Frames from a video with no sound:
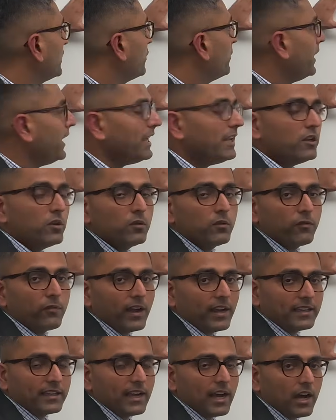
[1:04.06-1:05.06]
way you
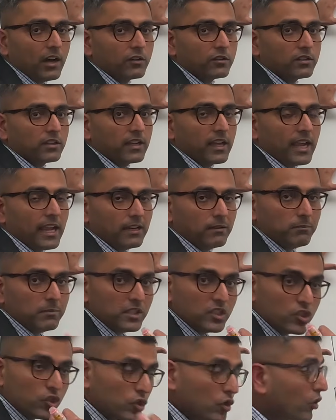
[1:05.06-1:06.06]
find out and be
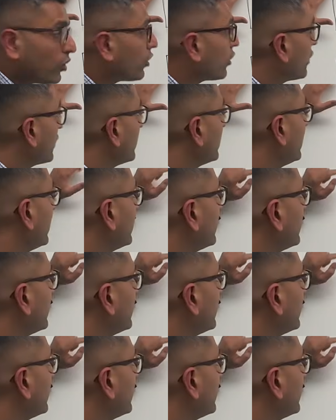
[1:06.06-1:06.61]
sure that